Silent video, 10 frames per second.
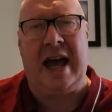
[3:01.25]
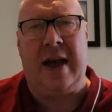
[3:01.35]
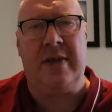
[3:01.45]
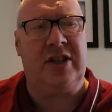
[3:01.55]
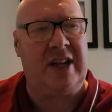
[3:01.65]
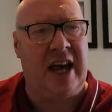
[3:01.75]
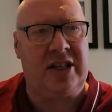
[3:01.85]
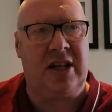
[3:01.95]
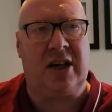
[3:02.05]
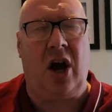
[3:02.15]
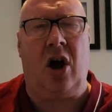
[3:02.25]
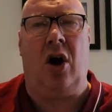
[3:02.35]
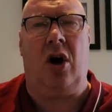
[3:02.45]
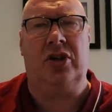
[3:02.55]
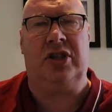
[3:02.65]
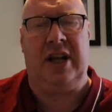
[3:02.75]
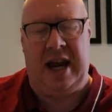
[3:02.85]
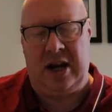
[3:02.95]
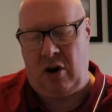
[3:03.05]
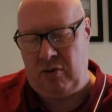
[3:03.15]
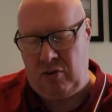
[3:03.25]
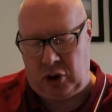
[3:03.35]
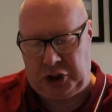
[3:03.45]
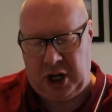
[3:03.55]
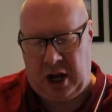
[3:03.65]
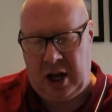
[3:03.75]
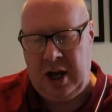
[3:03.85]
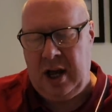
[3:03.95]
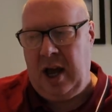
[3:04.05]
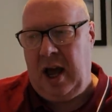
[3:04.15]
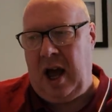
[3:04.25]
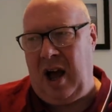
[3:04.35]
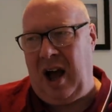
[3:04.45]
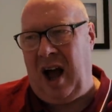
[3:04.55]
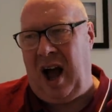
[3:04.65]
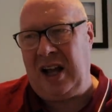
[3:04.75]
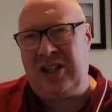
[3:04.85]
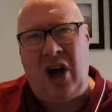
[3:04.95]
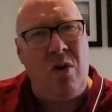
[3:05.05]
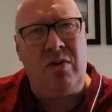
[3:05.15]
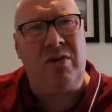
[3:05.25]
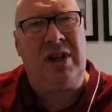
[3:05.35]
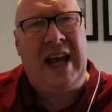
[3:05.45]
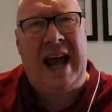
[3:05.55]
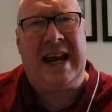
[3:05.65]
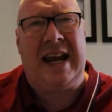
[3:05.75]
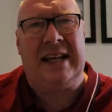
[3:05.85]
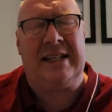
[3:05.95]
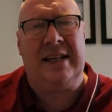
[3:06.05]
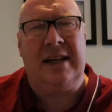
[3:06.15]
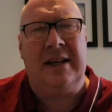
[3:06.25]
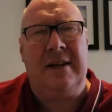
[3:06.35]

down the Tesla cars in Russia. I don't get it.